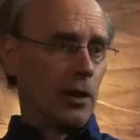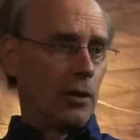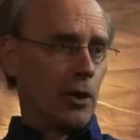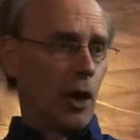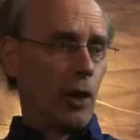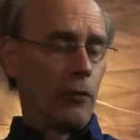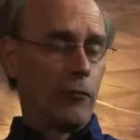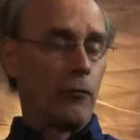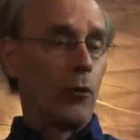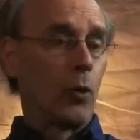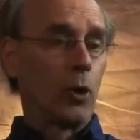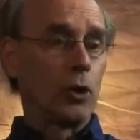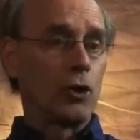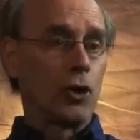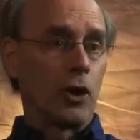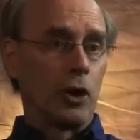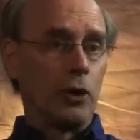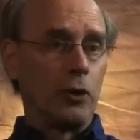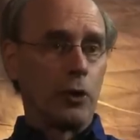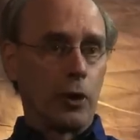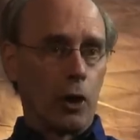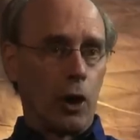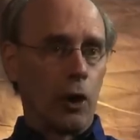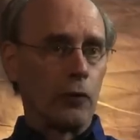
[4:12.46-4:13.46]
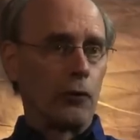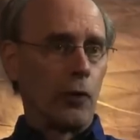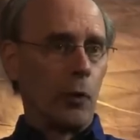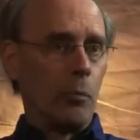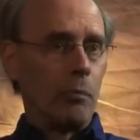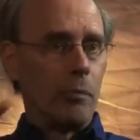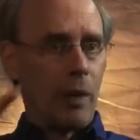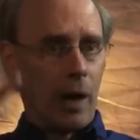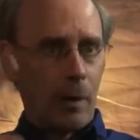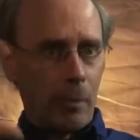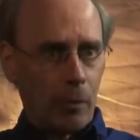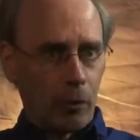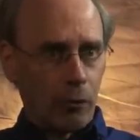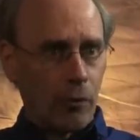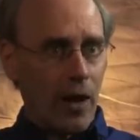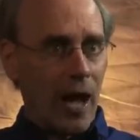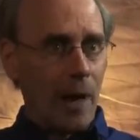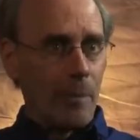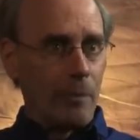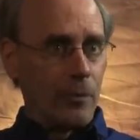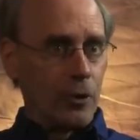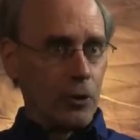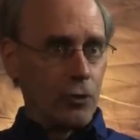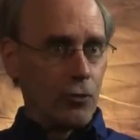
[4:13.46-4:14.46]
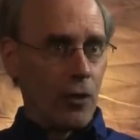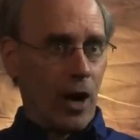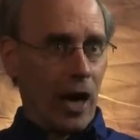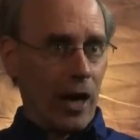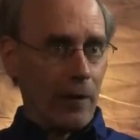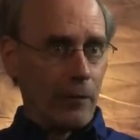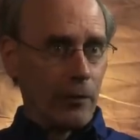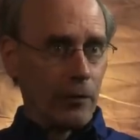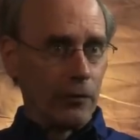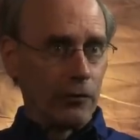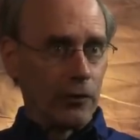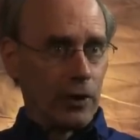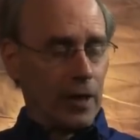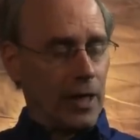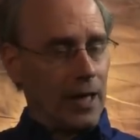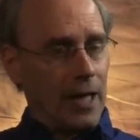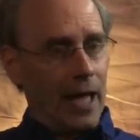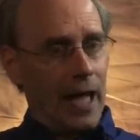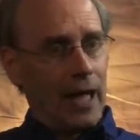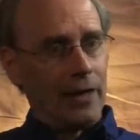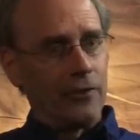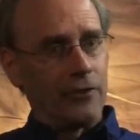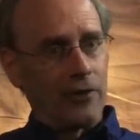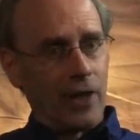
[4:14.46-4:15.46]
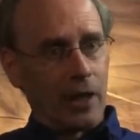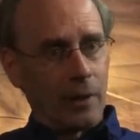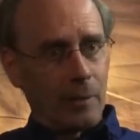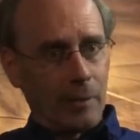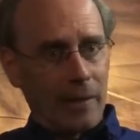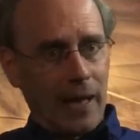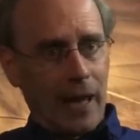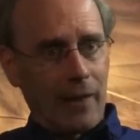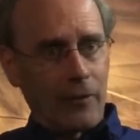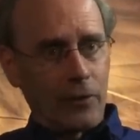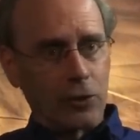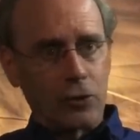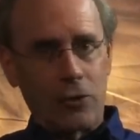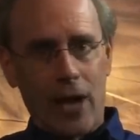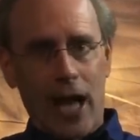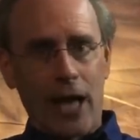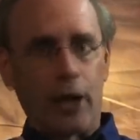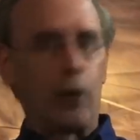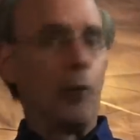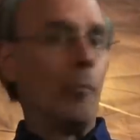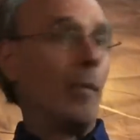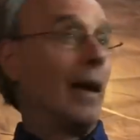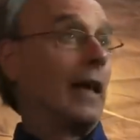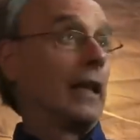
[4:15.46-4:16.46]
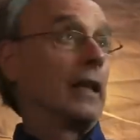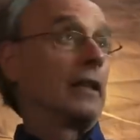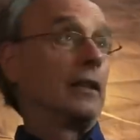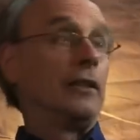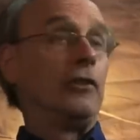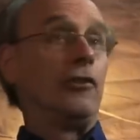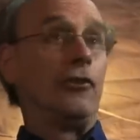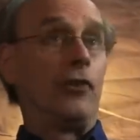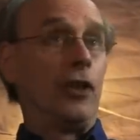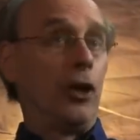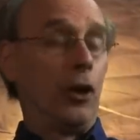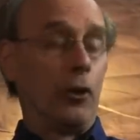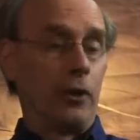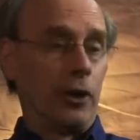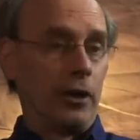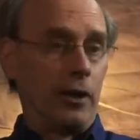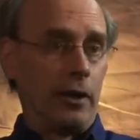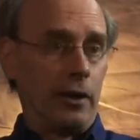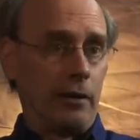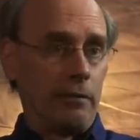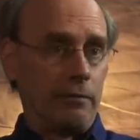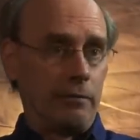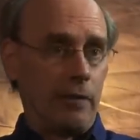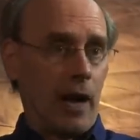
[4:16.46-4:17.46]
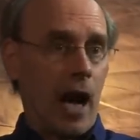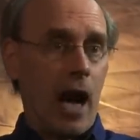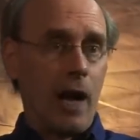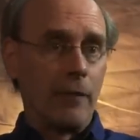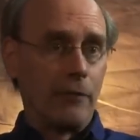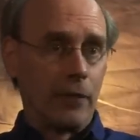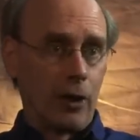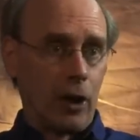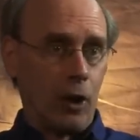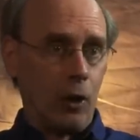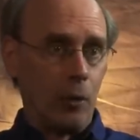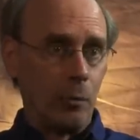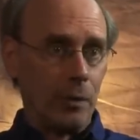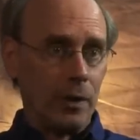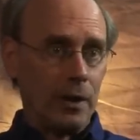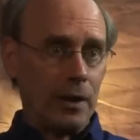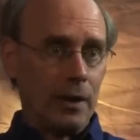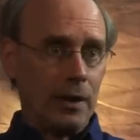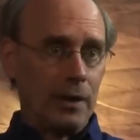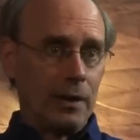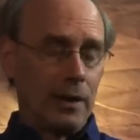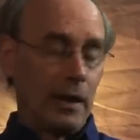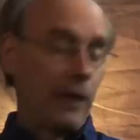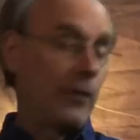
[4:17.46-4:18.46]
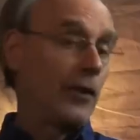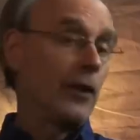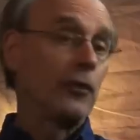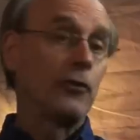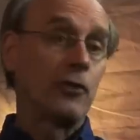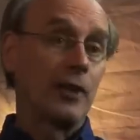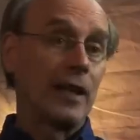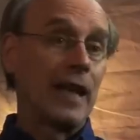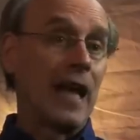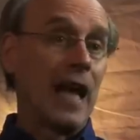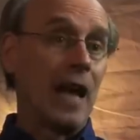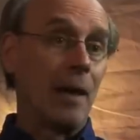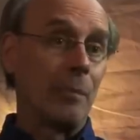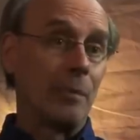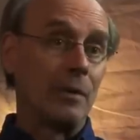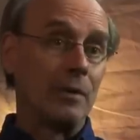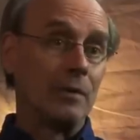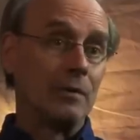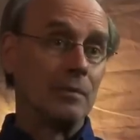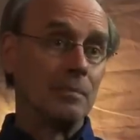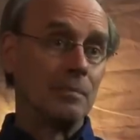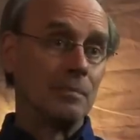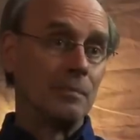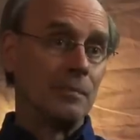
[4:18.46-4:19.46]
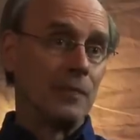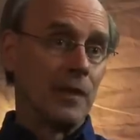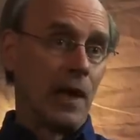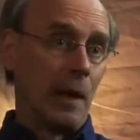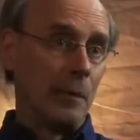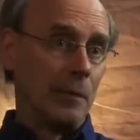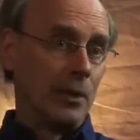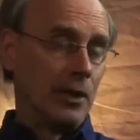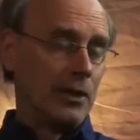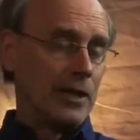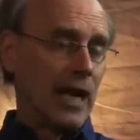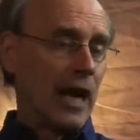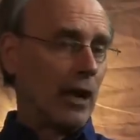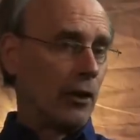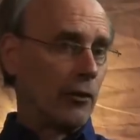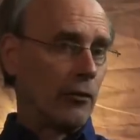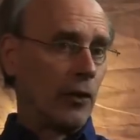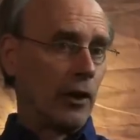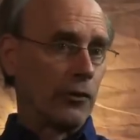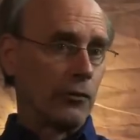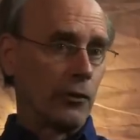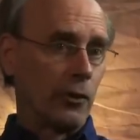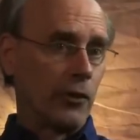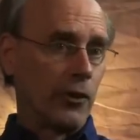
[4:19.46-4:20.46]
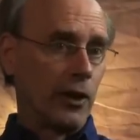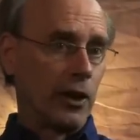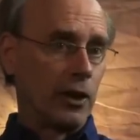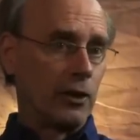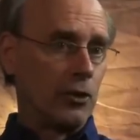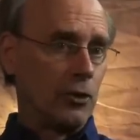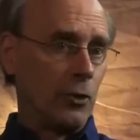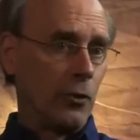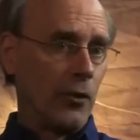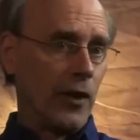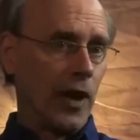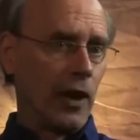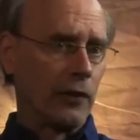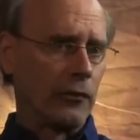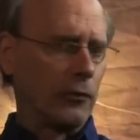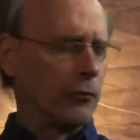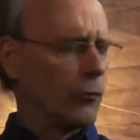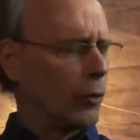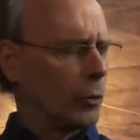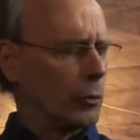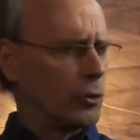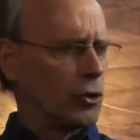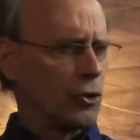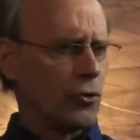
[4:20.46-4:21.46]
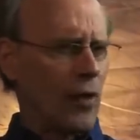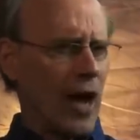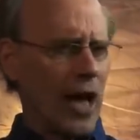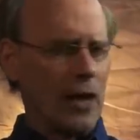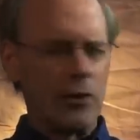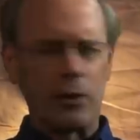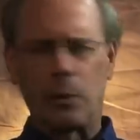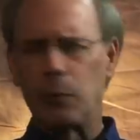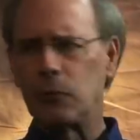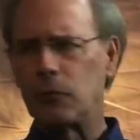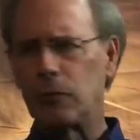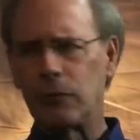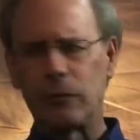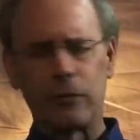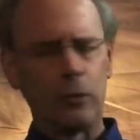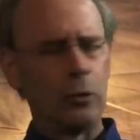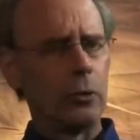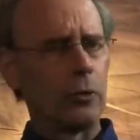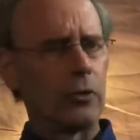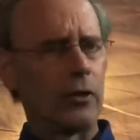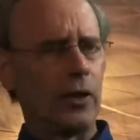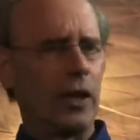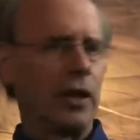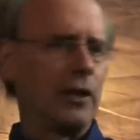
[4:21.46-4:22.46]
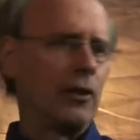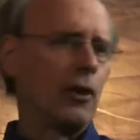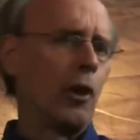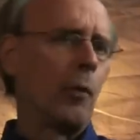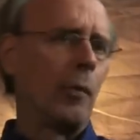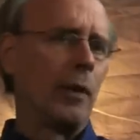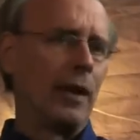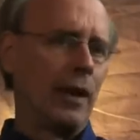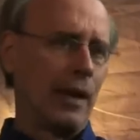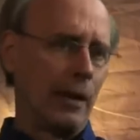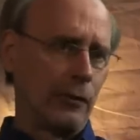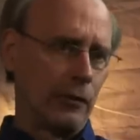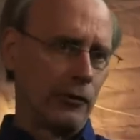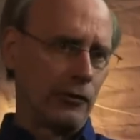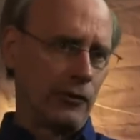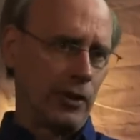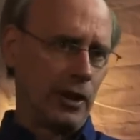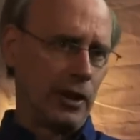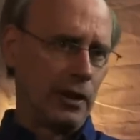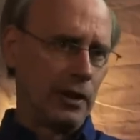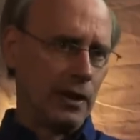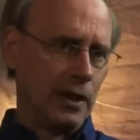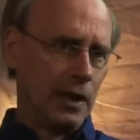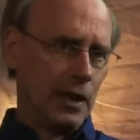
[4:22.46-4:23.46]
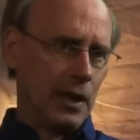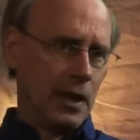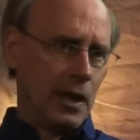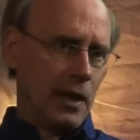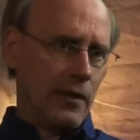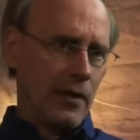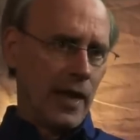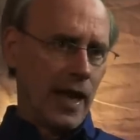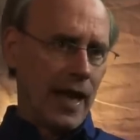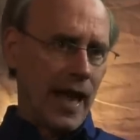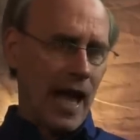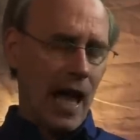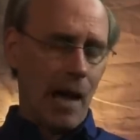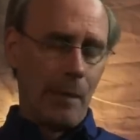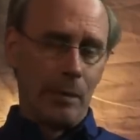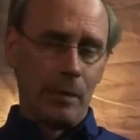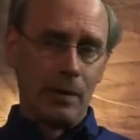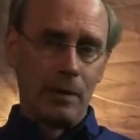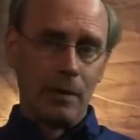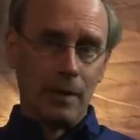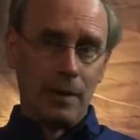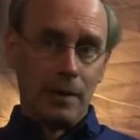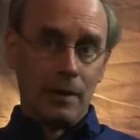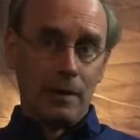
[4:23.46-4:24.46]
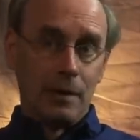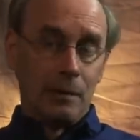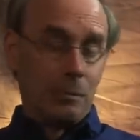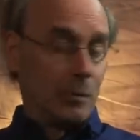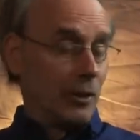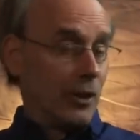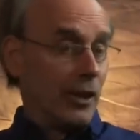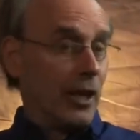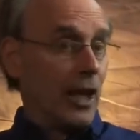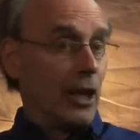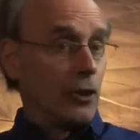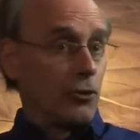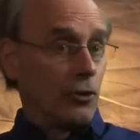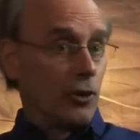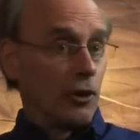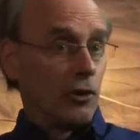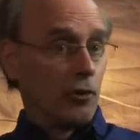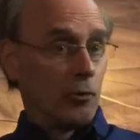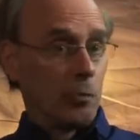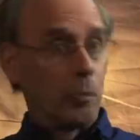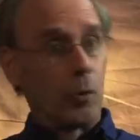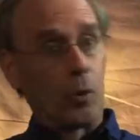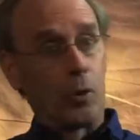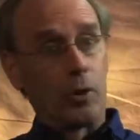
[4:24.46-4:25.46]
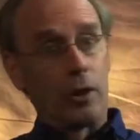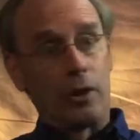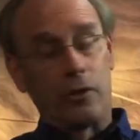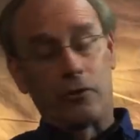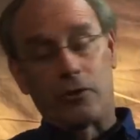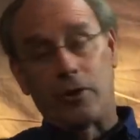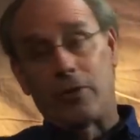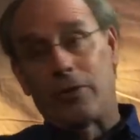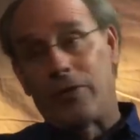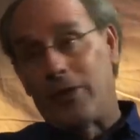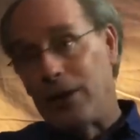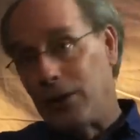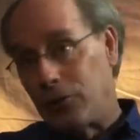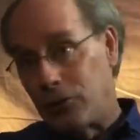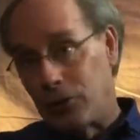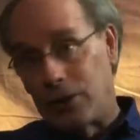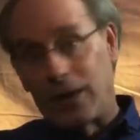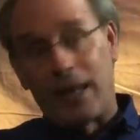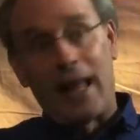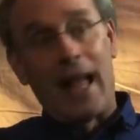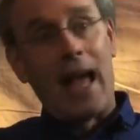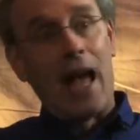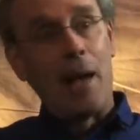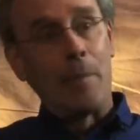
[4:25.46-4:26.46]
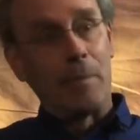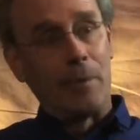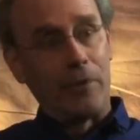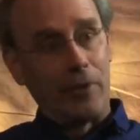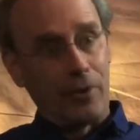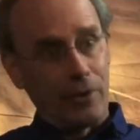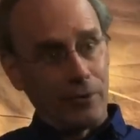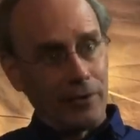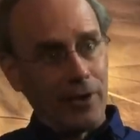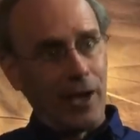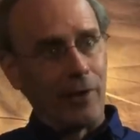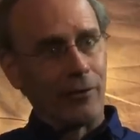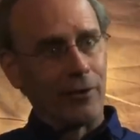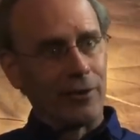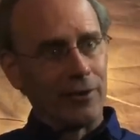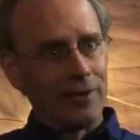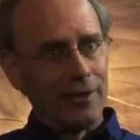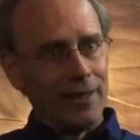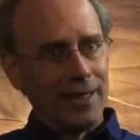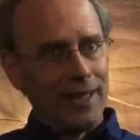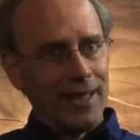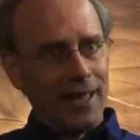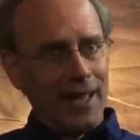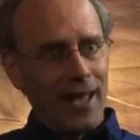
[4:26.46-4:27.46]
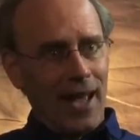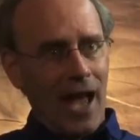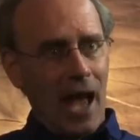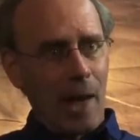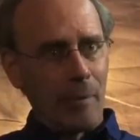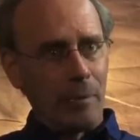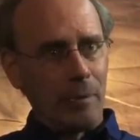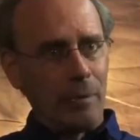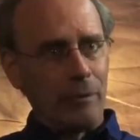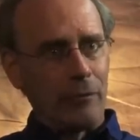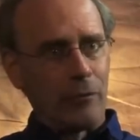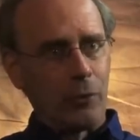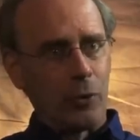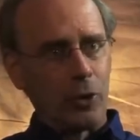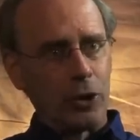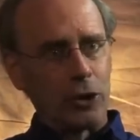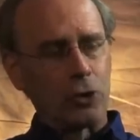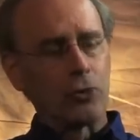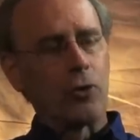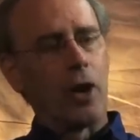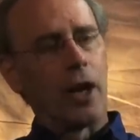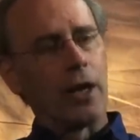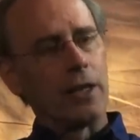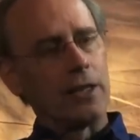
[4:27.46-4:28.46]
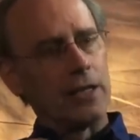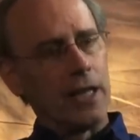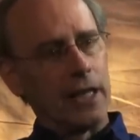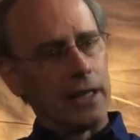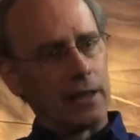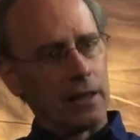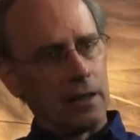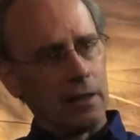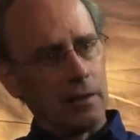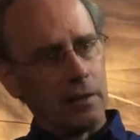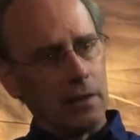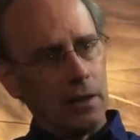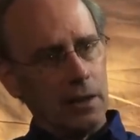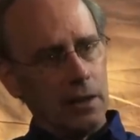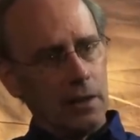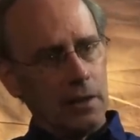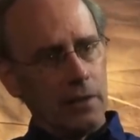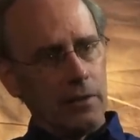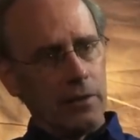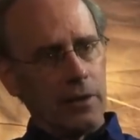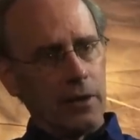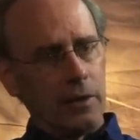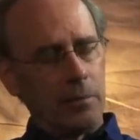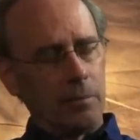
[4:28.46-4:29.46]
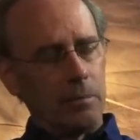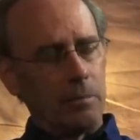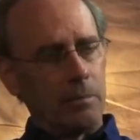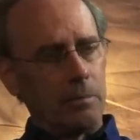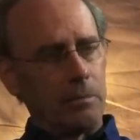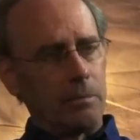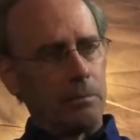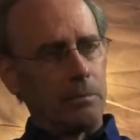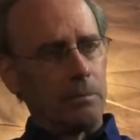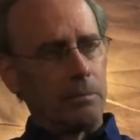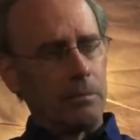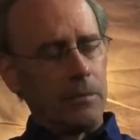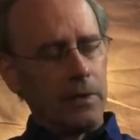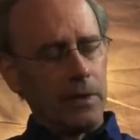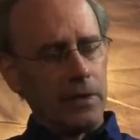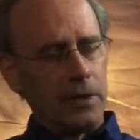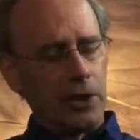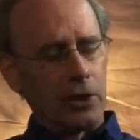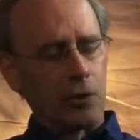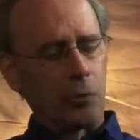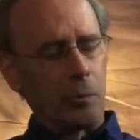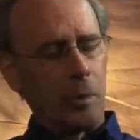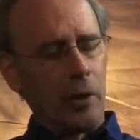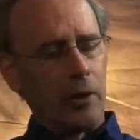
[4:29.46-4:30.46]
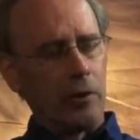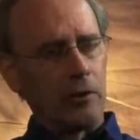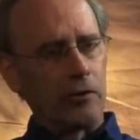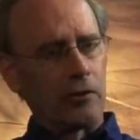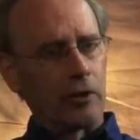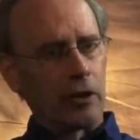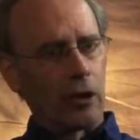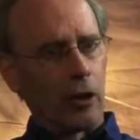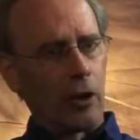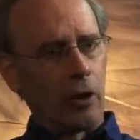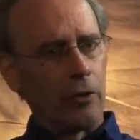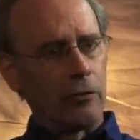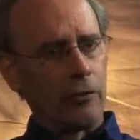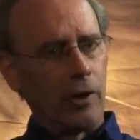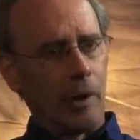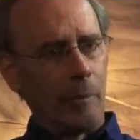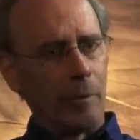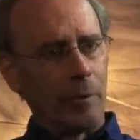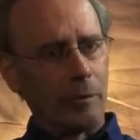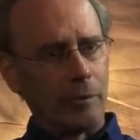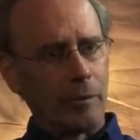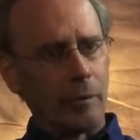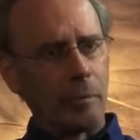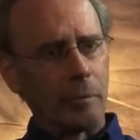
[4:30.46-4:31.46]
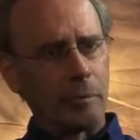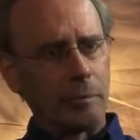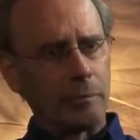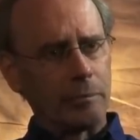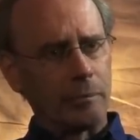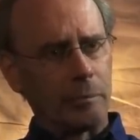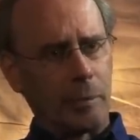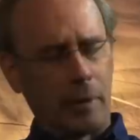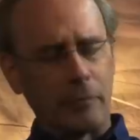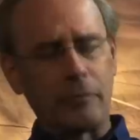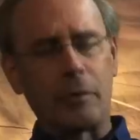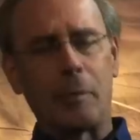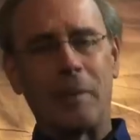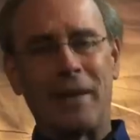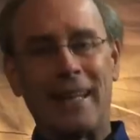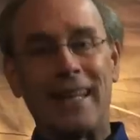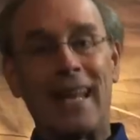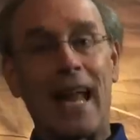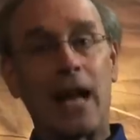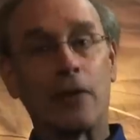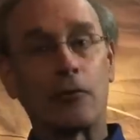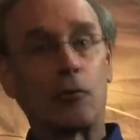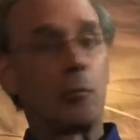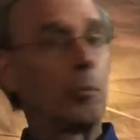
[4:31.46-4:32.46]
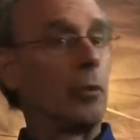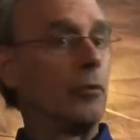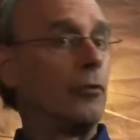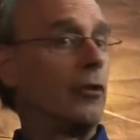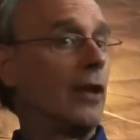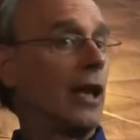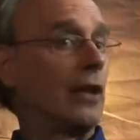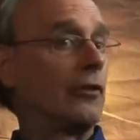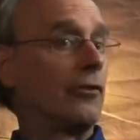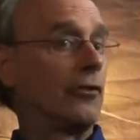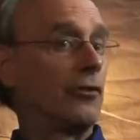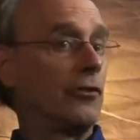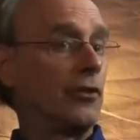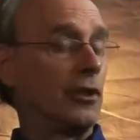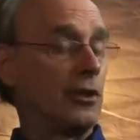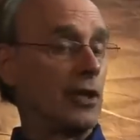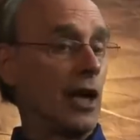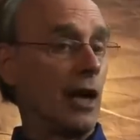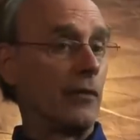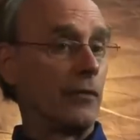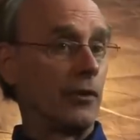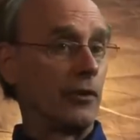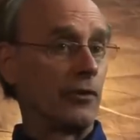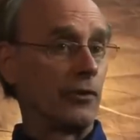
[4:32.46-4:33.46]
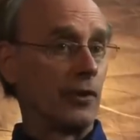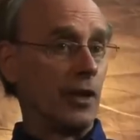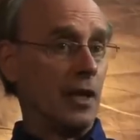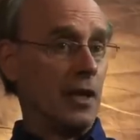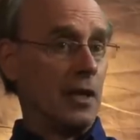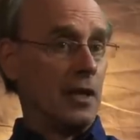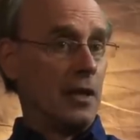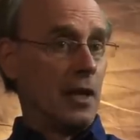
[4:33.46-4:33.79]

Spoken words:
Unfortunately, you could also bubble wrap the drivers and send them down the track hermetically sealed in an envelope, and things are going to happen. I mean, the Darrell Russell thing in 2004 was tragic. It was a fluke thing. Nobody had ever seen that happen. But the nature of this sport is that things are going to happen that have never happened before. You try to take the experience and learn from it. But from an announcer's point of view, that's the toughest.